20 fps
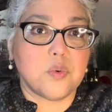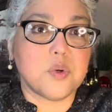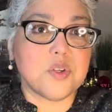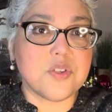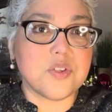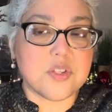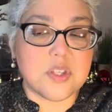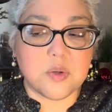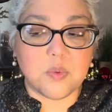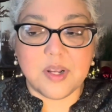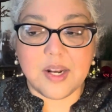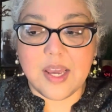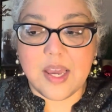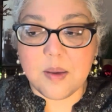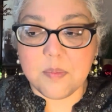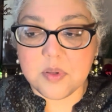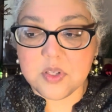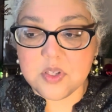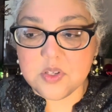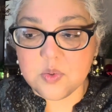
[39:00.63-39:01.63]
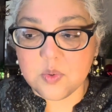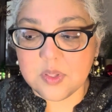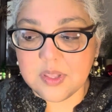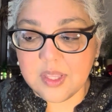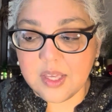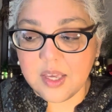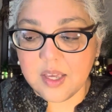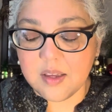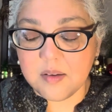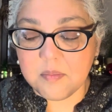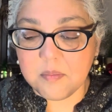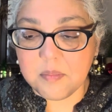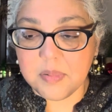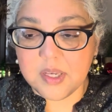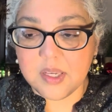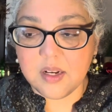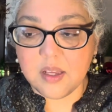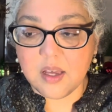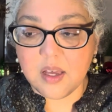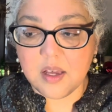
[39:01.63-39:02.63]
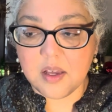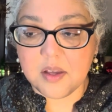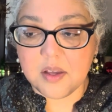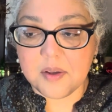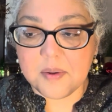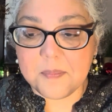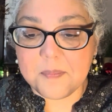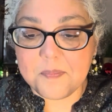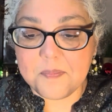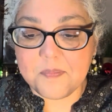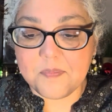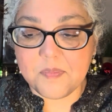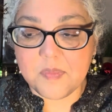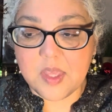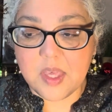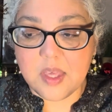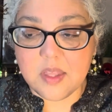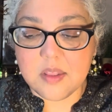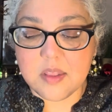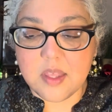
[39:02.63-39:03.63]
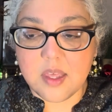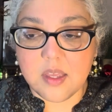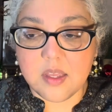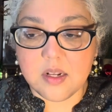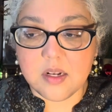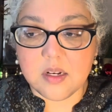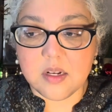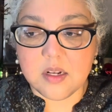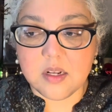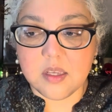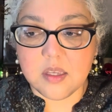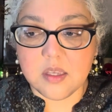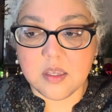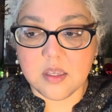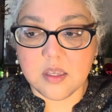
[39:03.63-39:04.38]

We'll see what happens with that. But, um, and then,